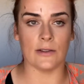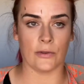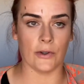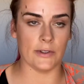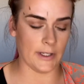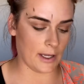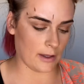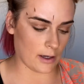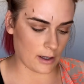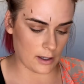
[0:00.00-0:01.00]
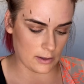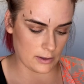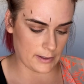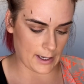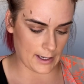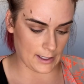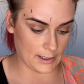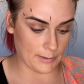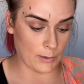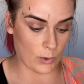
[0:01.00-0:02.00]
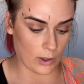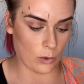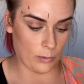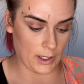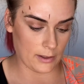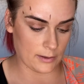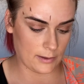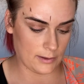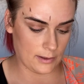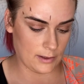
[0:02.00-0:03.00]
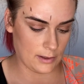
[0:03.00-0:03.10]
through together and they need to be well mixed.